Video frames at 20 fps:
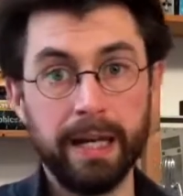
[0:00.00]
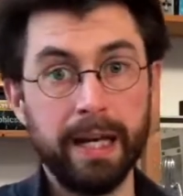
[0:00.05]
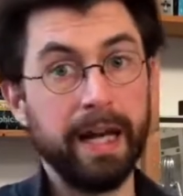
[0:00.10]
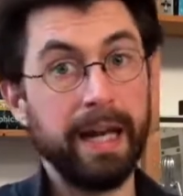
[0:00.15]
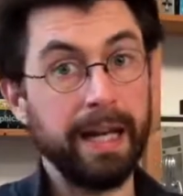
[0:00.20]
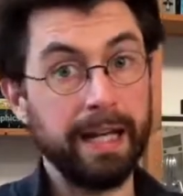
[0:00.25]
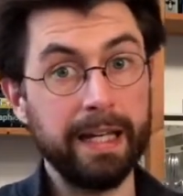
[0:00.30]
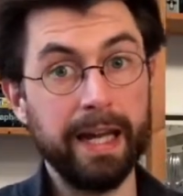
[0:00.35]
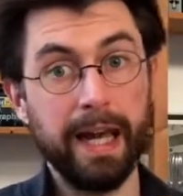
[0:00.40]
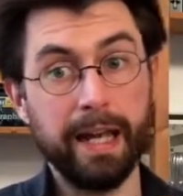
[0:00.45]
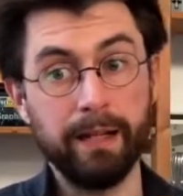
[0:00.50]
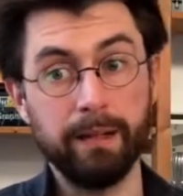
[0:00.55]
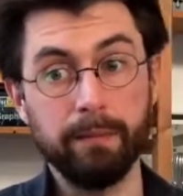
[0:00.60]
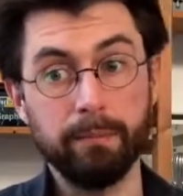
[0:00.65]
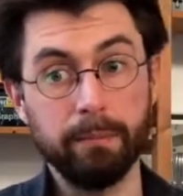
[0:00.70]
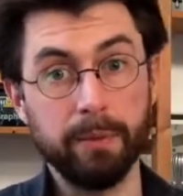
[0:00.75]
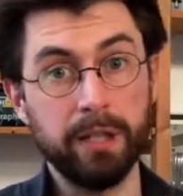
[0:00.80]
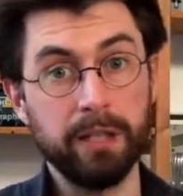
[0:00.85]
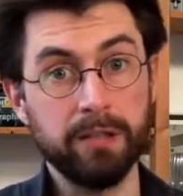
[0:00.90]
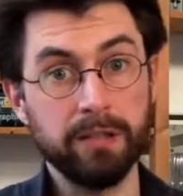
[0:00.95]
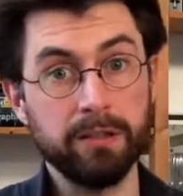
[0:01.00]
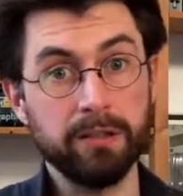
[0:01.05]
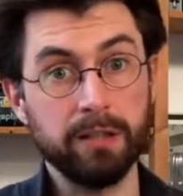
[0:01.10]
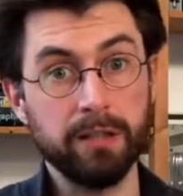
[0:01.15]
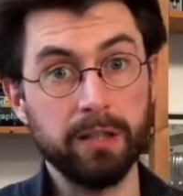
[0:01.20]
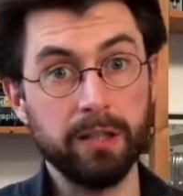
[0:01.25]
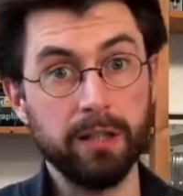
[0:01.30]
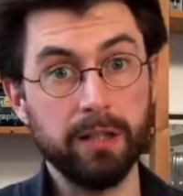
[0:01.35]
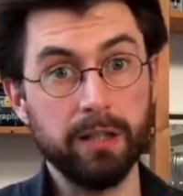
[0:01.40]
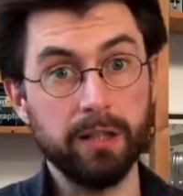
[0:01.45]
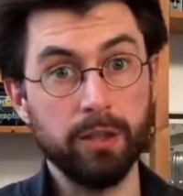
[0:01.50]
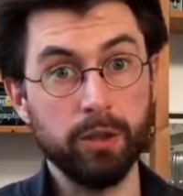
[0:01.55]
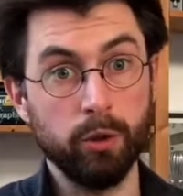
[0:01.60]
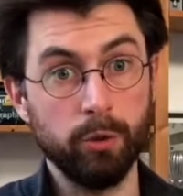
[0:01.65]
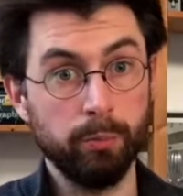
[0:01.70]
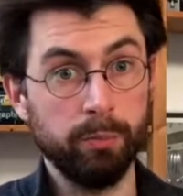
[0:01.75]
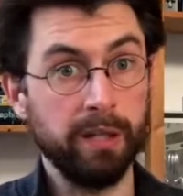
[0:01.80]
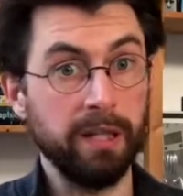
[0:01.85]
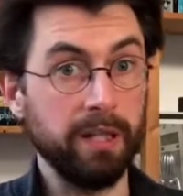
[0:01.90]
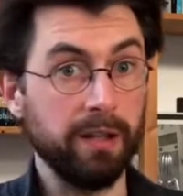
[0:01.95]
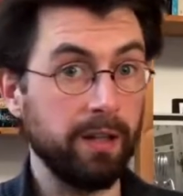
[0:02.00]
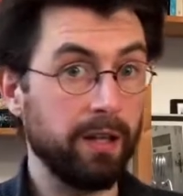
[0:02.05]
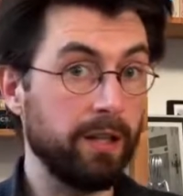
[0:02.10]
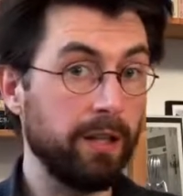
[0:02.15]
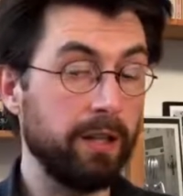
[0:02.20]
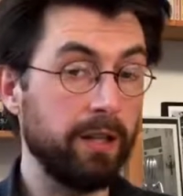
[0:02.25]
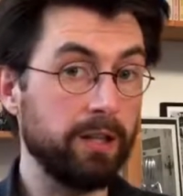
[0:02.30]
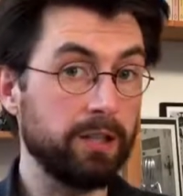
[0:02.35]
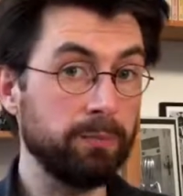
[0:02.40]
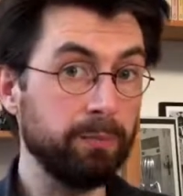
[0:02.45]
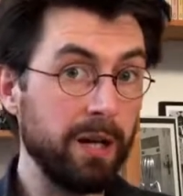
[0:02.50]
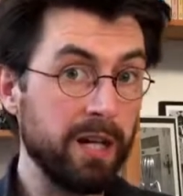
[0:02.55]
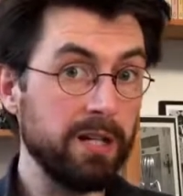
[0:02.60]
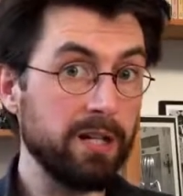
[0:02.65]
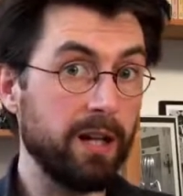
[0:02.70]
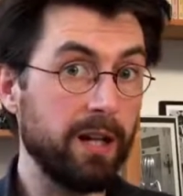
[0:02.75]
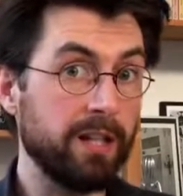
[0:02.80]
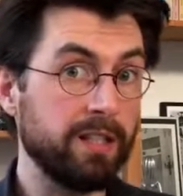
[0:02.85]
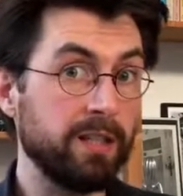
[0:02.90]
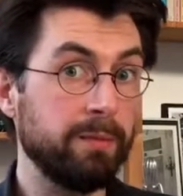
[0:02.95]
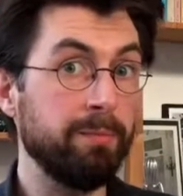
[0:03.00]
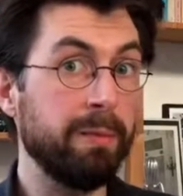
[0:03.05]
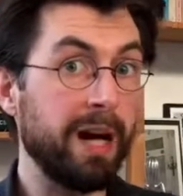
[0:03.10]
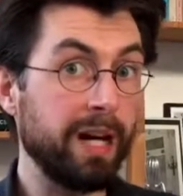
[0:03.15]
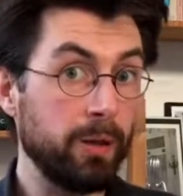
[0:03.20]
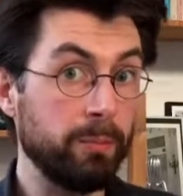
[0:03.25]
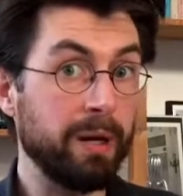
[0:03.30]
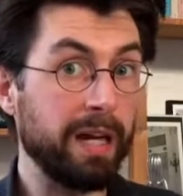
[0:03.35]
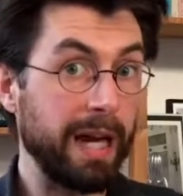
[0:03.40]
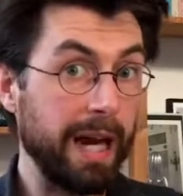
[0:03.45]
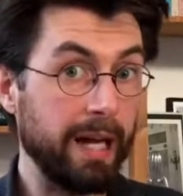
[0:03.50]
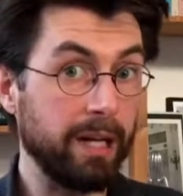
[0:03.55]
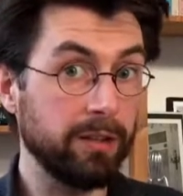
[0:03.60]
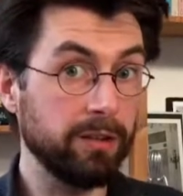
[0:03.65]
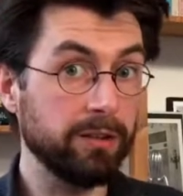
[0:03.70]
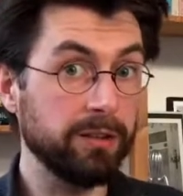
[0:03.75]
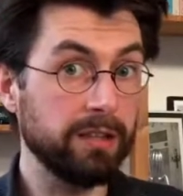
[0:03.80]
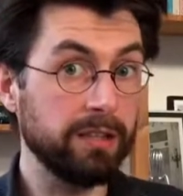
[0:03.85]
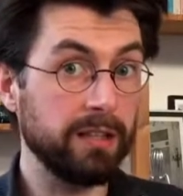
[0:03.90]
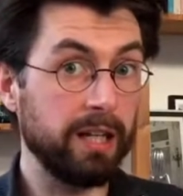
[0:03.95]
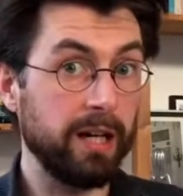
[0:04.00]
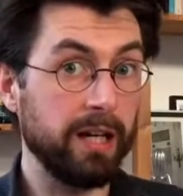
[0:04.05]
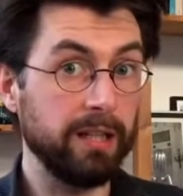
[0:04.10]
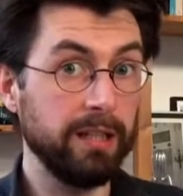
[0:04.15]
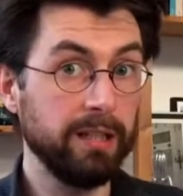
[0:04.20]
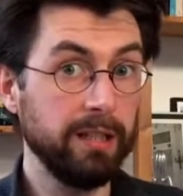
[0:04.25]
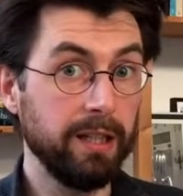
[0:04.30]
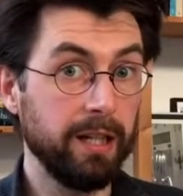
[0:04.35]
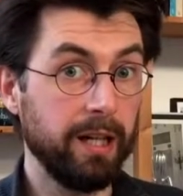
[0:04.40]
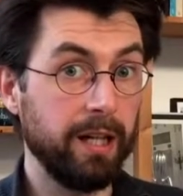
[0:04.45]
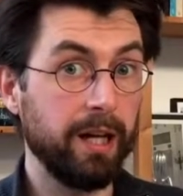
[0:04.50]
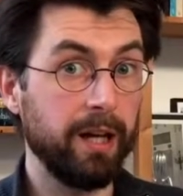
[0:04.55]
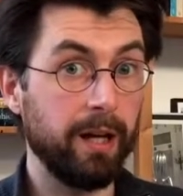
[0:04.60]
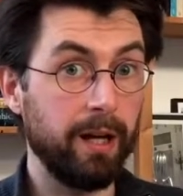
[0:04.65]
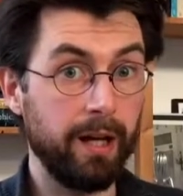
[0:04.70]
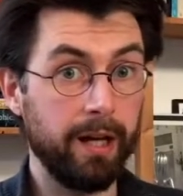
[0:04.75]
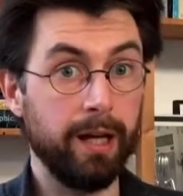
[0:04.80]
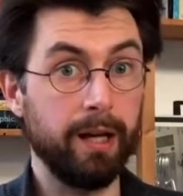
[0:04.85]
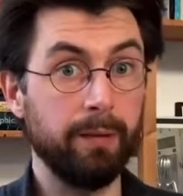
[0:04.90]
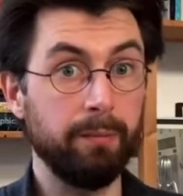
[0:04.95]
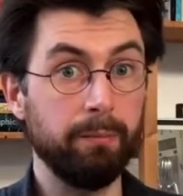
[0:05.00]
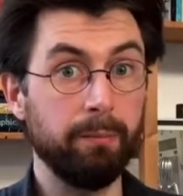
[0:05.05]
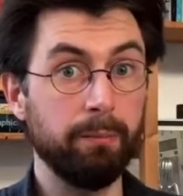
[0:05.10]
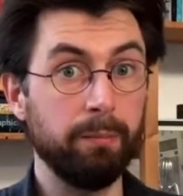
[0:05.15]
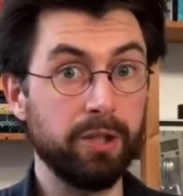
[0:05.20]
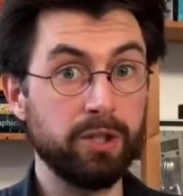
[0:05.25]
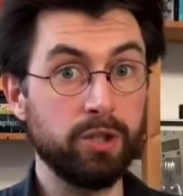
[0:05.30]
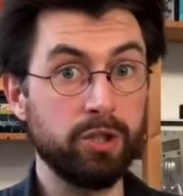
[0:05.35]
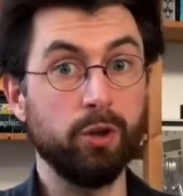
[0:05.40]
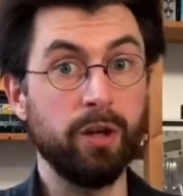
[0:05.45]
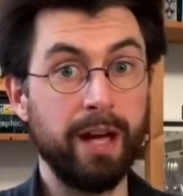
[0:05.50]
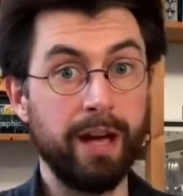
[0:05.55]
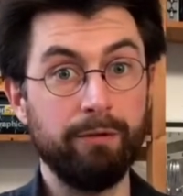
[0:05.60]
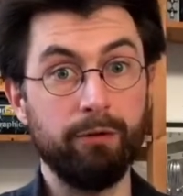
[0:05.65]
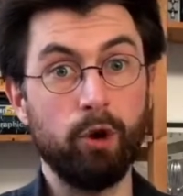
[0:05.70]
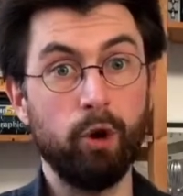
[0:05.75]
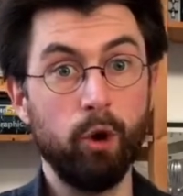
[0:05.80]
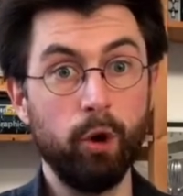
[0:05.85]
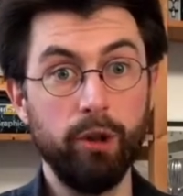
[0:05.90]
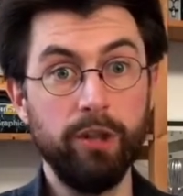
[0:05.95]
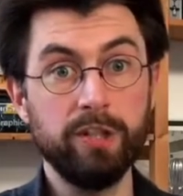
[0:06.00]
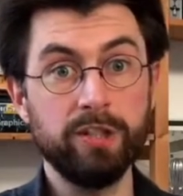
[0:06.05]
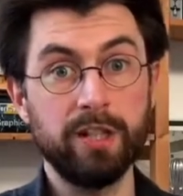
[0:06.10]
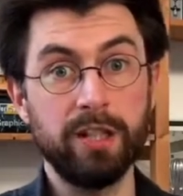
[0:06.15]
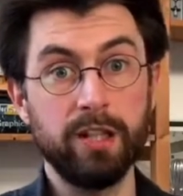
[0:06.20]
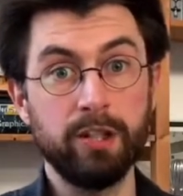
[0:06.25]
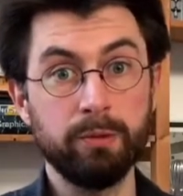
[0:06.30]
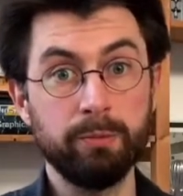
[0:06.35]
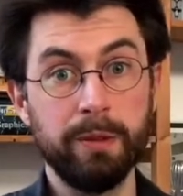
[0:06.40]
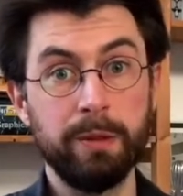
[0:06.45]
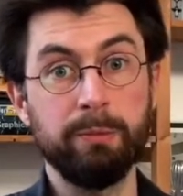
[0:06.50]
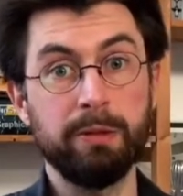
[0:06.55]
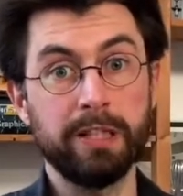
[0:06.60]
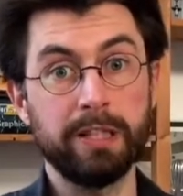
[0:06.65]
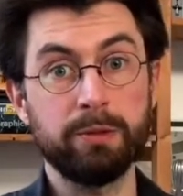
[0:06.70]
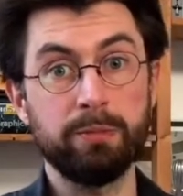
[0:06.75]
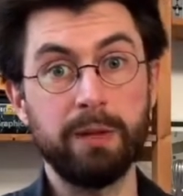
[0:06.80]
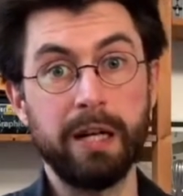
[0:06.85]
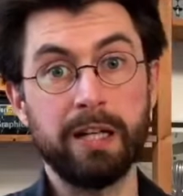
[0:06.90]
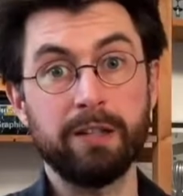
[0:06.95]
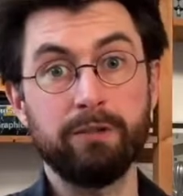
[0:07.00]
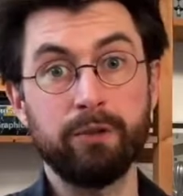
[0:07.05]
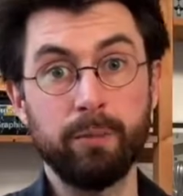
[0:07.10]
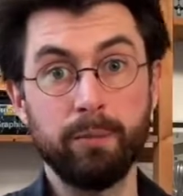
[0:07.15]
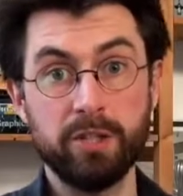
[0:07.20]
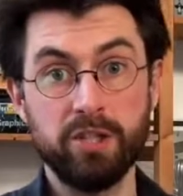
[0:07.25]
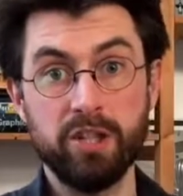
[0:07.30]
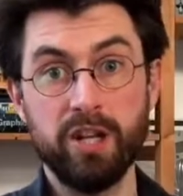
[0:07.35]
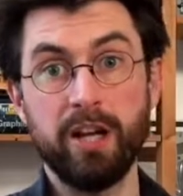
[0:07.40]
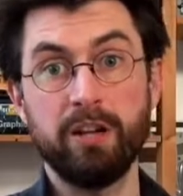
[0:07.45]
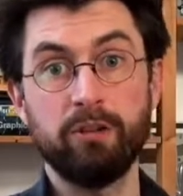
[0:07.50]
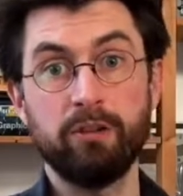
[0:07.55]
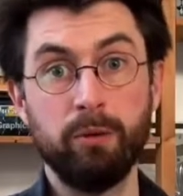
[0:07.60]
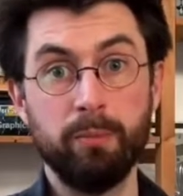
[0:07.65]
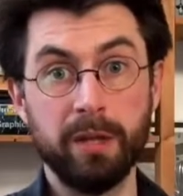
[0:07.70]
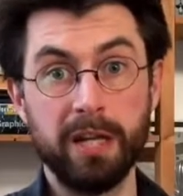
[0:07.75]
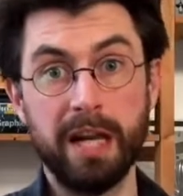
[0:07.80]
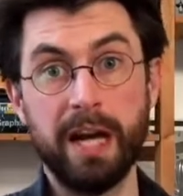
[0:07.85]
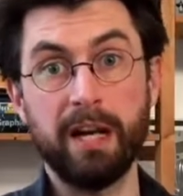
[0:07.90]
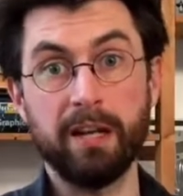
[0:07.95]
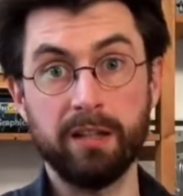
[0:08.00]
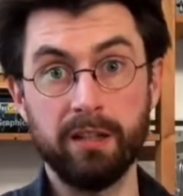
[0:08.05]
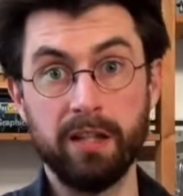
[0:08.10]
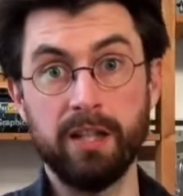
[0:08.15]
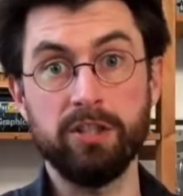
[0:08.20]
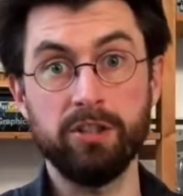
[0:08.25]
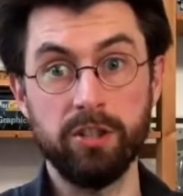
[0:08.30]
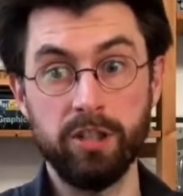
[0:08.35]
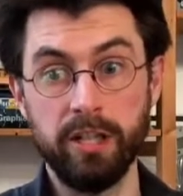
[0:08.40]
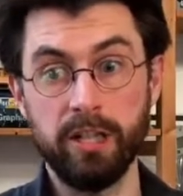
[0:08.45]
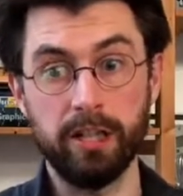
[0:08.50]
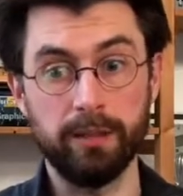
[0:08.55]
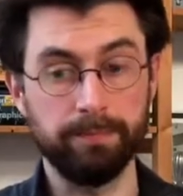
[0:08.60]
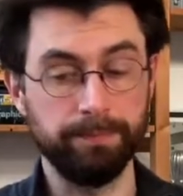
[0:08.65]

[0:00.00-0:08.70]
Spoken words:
Again, because you'll be specialized in biomechanical design, but you'll have all the skills people expect from a general mechanical engineer.